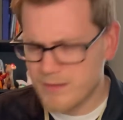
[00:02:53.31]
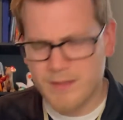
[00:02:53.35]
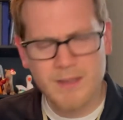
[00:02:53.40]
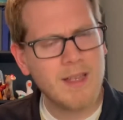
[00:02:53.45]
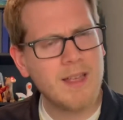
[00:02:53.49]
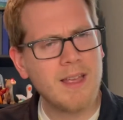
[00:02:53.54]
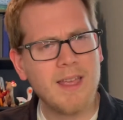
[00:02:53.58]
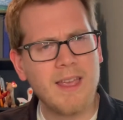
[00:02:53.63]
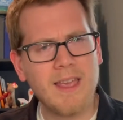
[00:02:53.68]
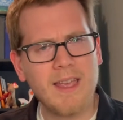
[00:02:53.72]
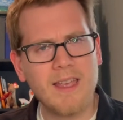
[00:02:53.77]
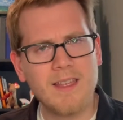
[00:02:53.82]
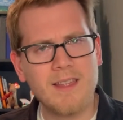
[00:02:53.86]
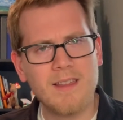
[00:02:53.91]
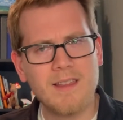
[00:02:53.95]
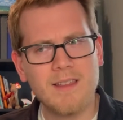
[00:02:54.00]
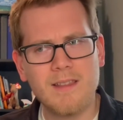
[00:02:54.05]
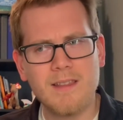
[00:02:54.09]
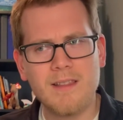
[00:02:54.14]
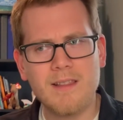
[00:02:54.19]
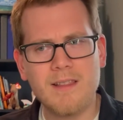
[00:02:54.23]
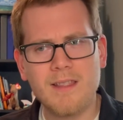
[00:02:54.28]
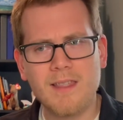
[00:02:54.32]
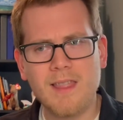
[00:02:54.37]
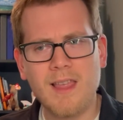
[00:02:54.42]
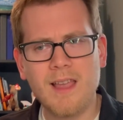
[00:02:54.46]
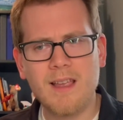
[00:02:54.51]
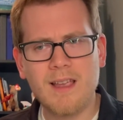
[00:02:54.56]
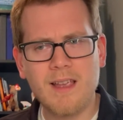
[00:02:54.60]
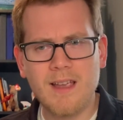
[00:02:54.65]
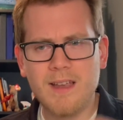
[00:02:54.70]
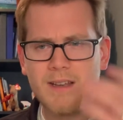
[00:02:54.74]
Hey,
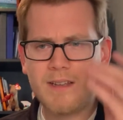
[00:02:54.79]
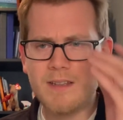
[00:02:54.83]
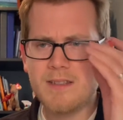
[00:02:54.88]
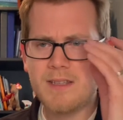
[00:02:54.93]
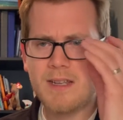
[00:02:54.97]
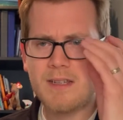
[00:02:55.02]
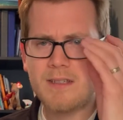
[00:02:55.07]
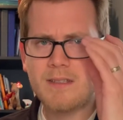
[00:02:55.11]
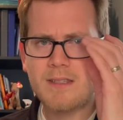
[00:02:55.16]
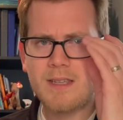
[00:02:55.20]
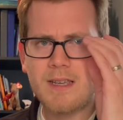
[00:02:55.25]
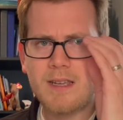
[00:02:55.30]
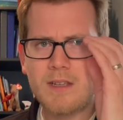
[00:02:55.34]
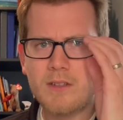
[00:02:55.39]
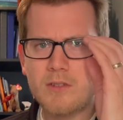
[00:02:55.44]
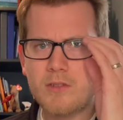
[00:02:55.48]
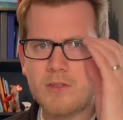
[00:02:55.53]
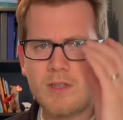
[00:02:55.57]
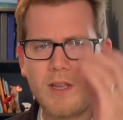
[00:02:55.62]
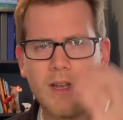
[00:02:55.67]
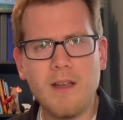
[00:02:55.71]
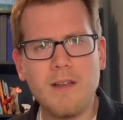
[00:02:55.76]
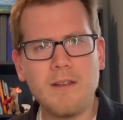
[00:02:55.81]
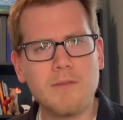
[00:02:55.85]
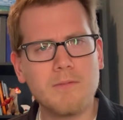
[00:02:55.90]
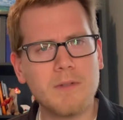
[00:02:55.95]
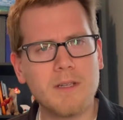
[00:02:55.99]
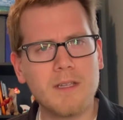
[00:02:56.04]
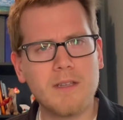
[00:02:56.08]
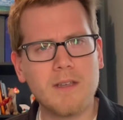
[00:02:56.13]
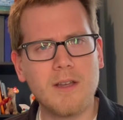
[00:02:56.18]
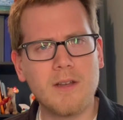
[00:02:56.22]
that kind of sounds like a song
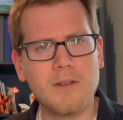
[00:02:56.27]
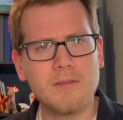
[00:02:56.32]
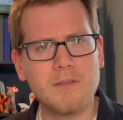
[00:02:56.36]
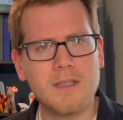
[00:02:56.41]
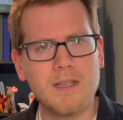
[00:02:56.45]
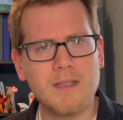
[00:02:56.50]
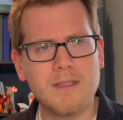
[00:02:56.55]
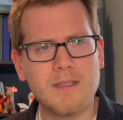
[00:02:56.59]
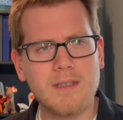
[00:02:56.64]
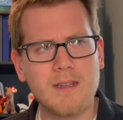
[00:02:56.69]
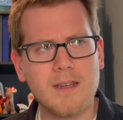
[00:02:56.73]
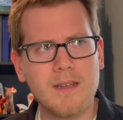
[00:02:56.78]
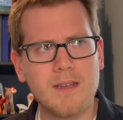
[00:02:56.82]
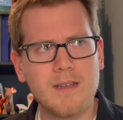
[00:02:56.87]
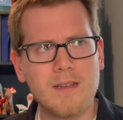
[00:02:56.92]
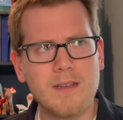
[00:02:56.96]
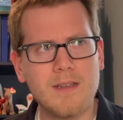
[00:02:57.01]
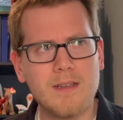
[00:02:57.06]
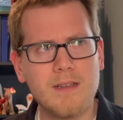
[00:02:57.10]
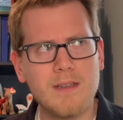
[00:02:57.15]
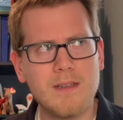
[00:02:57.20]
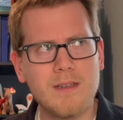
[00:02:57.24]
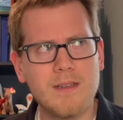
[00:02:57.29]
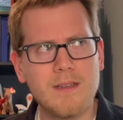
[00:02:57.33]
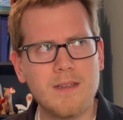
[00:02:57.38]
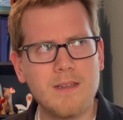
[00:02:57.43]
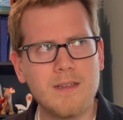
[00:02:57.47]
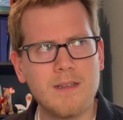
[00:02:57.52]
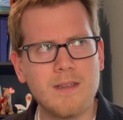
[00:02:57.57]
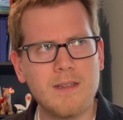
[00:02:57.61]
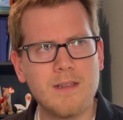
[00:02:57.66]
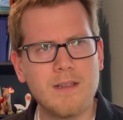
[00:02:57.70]
we know, doesn't it?
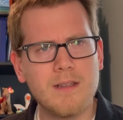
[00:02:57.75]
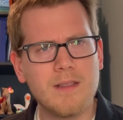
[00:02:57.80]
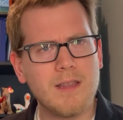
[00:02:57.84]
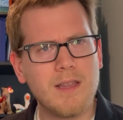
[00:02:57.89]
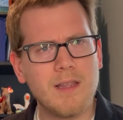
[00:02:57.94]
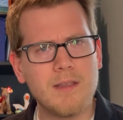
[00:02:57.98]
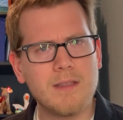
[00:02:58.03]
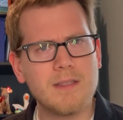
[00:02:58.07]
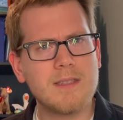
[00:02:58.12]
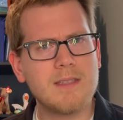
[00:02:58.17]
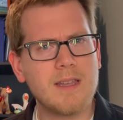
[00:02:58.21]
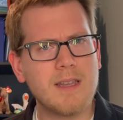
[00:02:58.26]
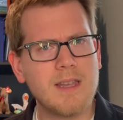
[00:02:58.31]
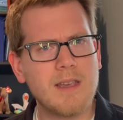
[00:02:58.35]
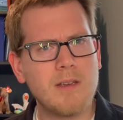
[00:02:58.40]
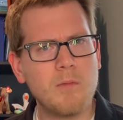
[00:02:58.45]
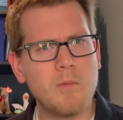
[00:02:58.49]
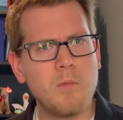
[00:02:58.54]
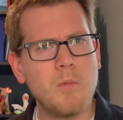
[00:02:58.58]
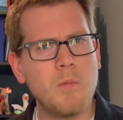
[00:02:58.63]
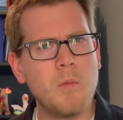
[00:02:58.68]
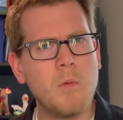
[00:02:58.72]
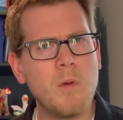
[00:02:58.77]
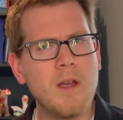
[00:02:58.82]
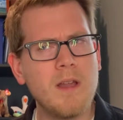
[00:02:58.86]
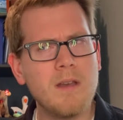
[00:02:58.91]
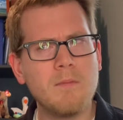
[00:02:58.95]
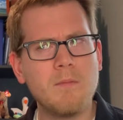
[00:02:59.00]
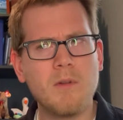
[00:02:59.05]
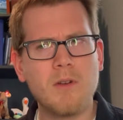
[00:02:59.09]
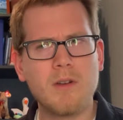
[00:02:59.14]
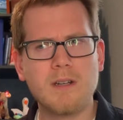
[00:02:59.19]
Let's sing it one
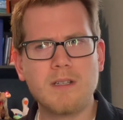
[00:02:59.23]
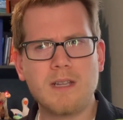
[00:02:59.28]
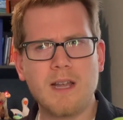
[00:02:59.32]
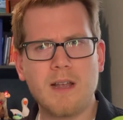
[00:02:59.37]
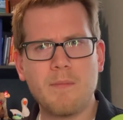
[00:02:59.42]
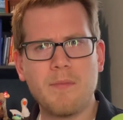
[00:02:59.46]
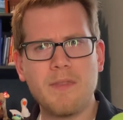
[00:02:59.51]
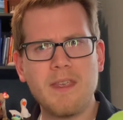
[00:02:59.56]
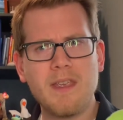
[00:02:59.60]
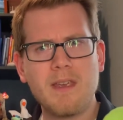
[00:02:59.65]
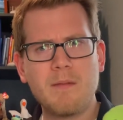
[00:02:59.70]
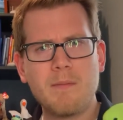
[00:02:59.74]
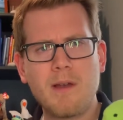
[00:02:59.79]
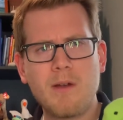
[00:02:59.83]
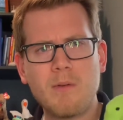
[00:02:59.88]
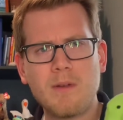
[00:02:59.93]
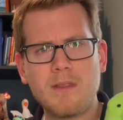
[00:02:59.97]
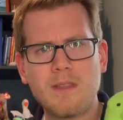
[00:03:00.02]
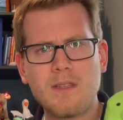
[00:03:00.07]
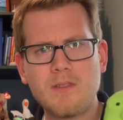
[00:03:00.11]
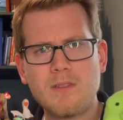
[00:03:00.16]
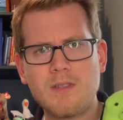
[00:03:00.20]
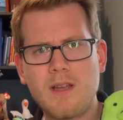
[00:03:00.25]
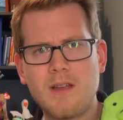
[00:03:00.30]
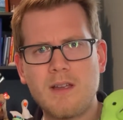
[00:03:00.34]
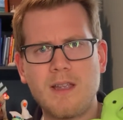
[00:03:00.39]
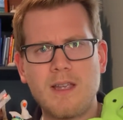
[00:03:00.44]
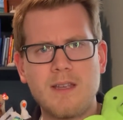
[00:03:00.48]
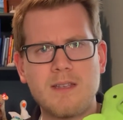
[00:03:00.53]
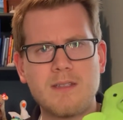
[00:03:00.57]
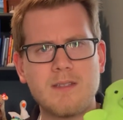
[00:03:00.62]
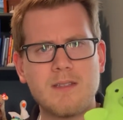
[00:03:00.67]
more time. Think about what the song
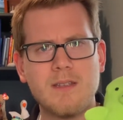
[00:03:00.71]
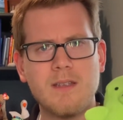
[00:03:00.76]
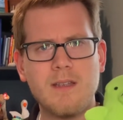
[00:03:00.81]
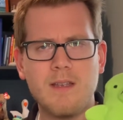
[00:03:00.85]
is.